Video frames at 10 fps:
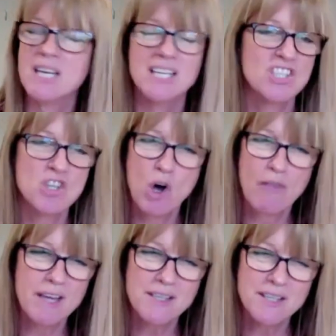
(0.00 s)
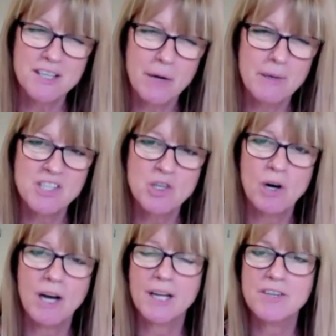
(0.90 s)
it's not this i know it's
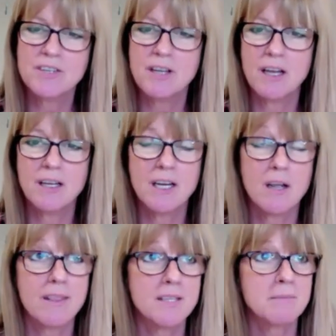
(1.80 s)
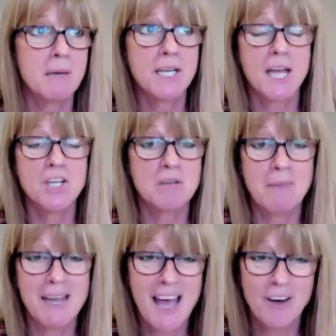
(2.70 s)
not and i and, you know this medication
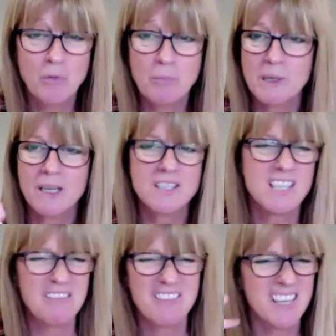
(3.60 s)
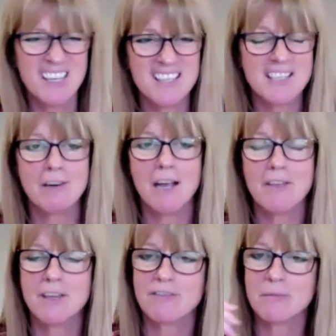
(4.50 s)
may help but i don't think it's the
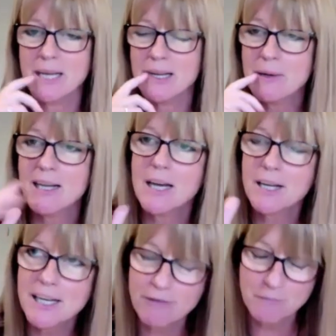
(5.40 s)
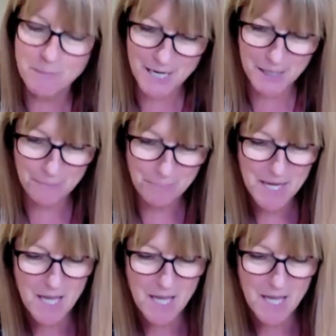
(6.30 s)
right thing for me anyway luckily for me